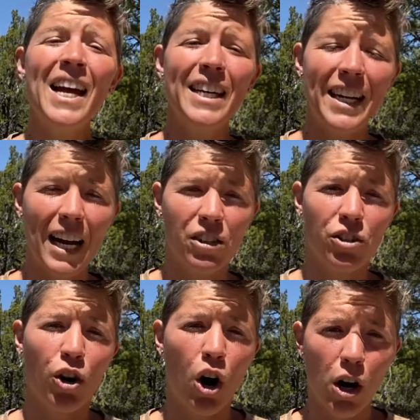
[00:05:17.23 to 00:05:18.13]
yes,
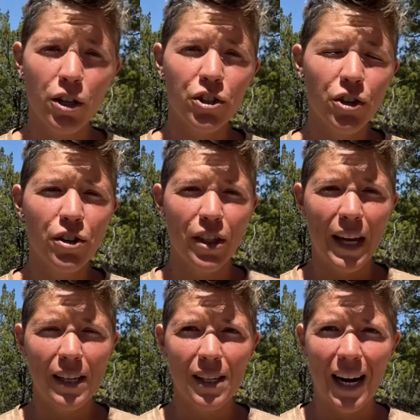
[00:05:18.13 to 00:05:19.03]
there are certain
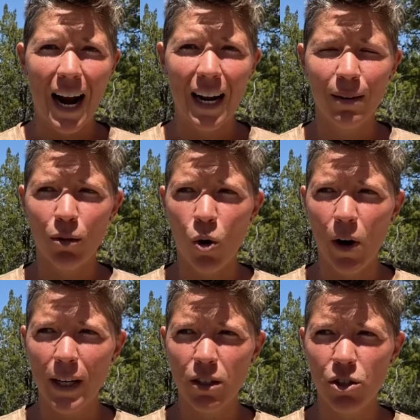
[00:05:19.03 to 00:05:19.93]
things that I'm
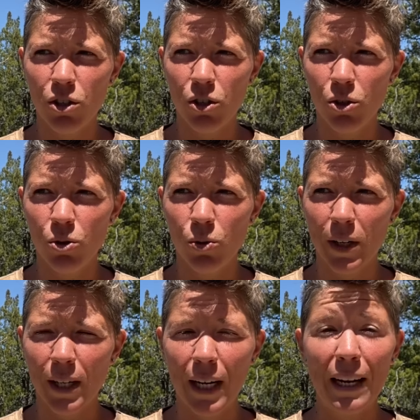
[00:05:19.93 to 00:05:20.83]
going to
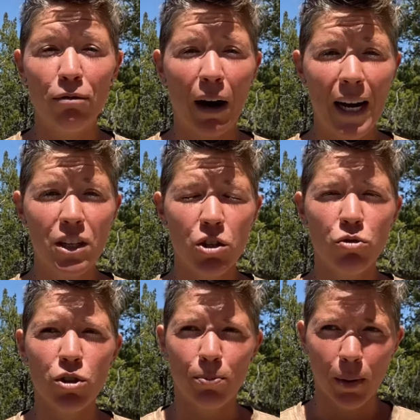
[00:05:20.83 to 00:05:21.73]
advise you
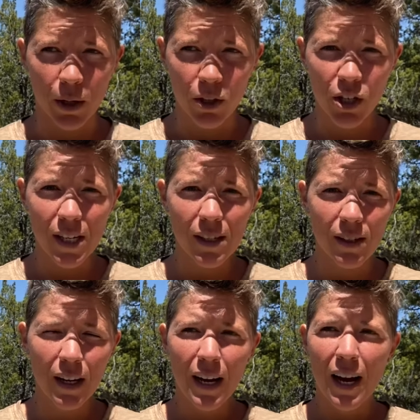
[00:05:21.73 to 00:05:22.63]
to
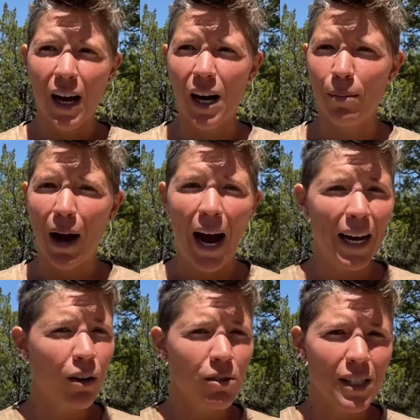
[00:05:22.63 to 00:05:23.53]
purchase.
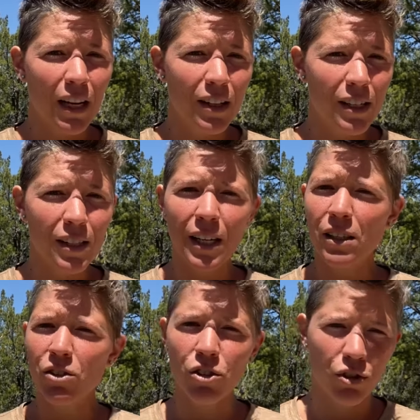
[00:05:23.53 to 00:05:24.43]
I don't sell these
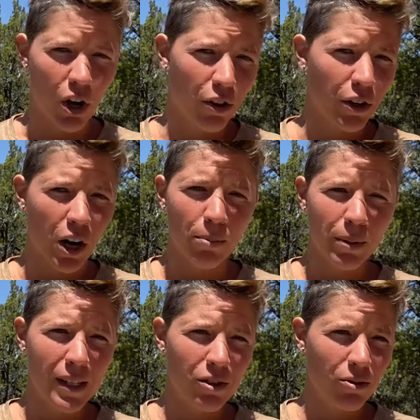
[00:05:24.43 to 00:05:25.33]
things. There's other
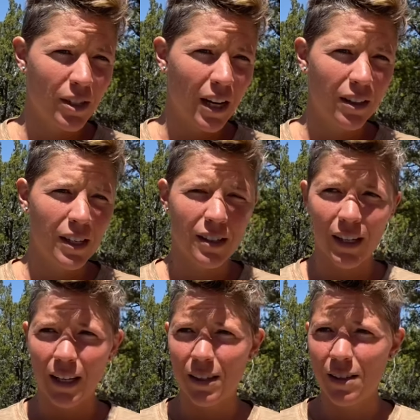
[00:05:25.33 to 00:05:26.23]
companies who sell these
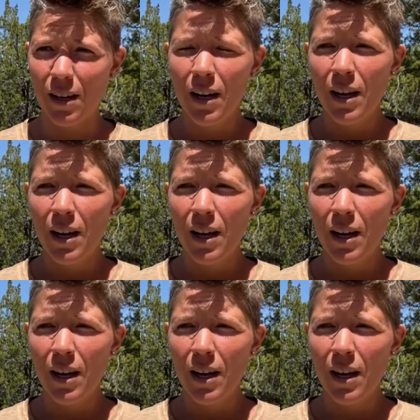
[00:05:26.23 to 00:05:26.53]
things,